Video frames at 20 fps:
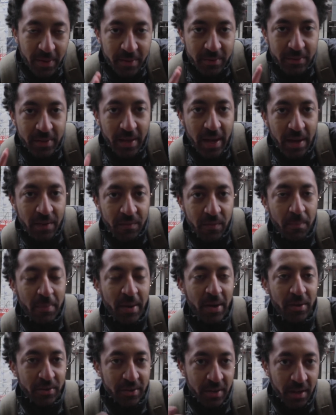I would have
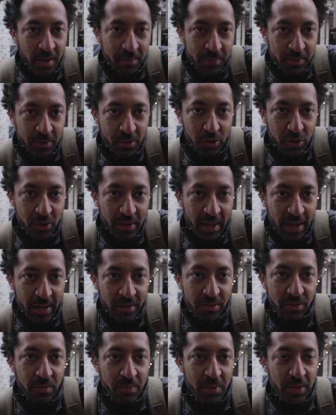about composition
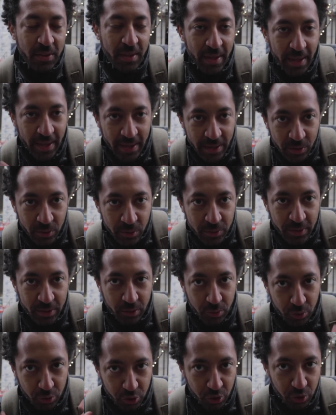has to be the angle that
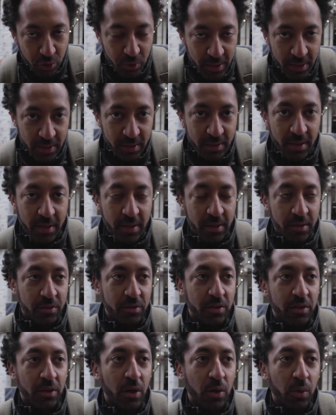you're shooting
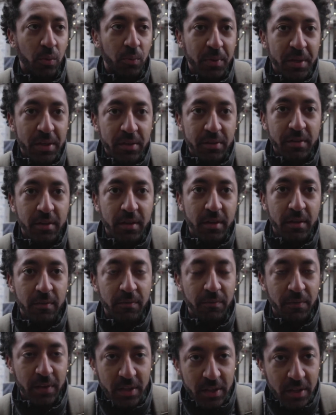things. You know, we see
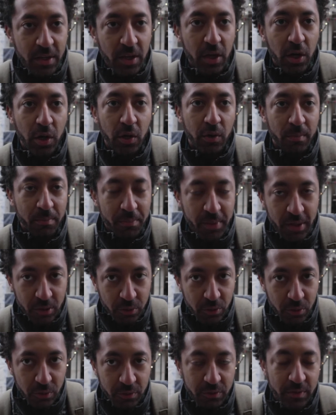video and
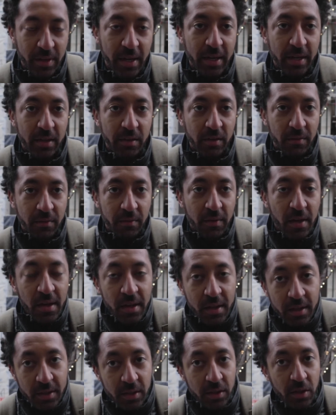pictures taken of,
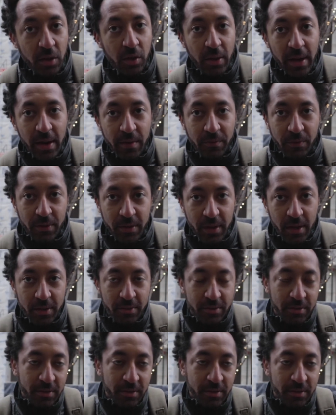you know, everyday